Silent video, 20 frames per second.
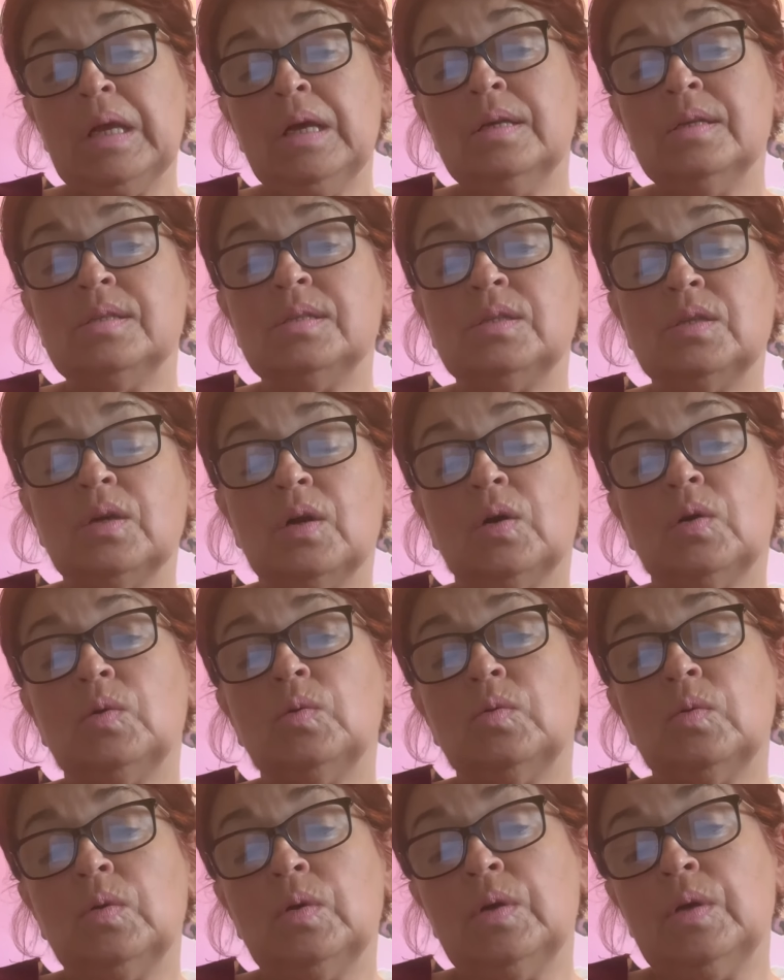
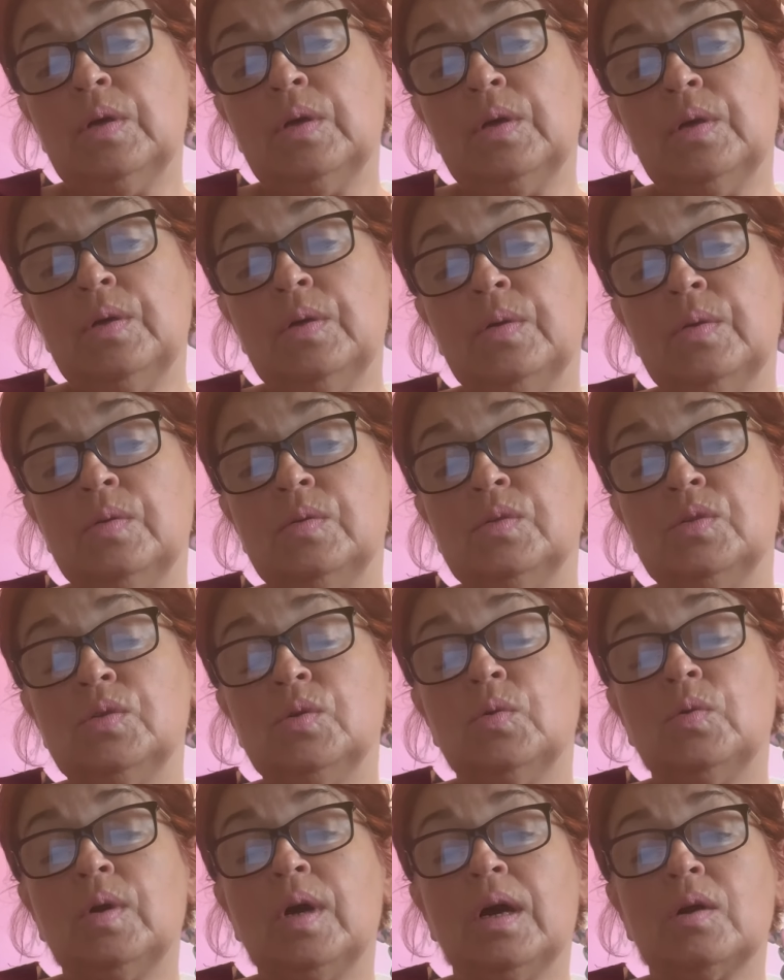so uh,
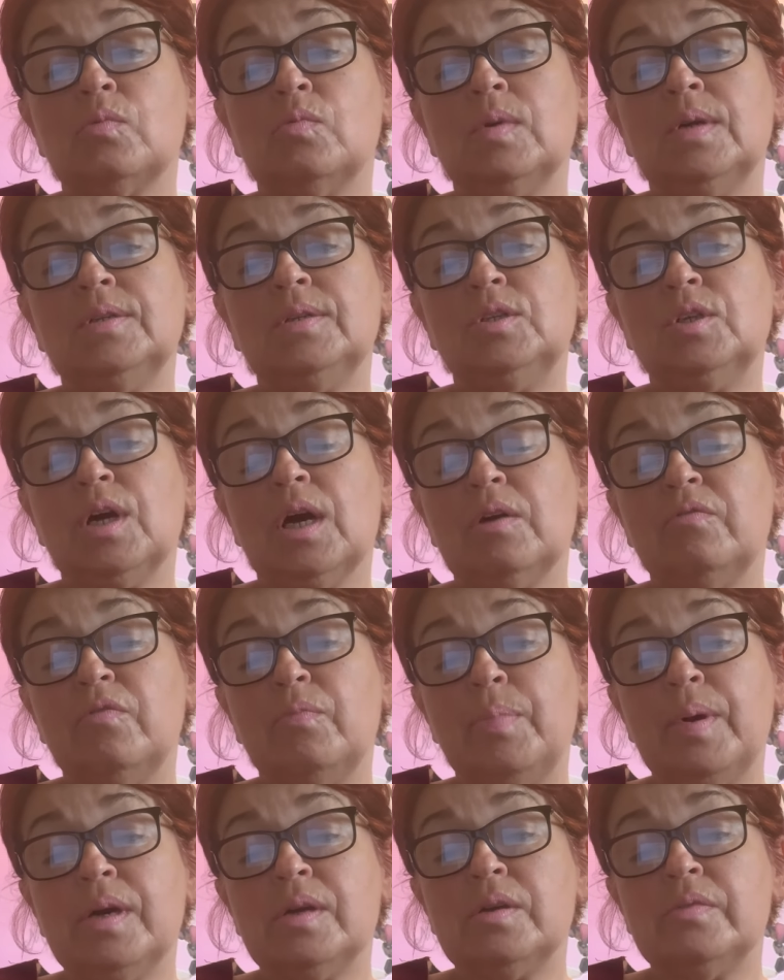so car will drive
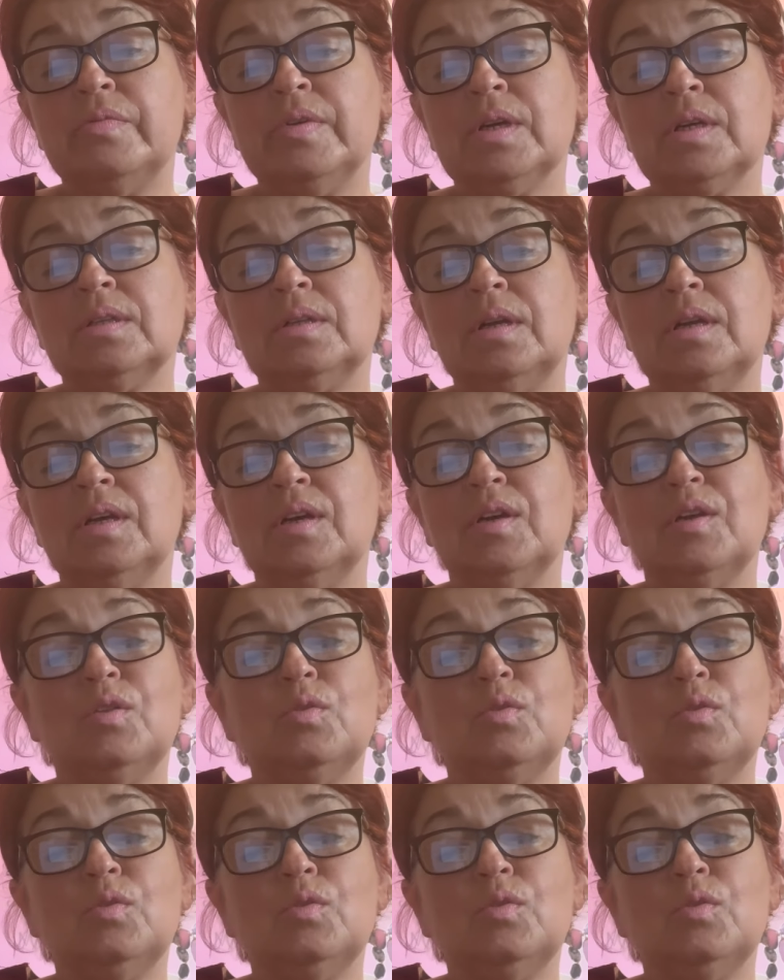perfectly it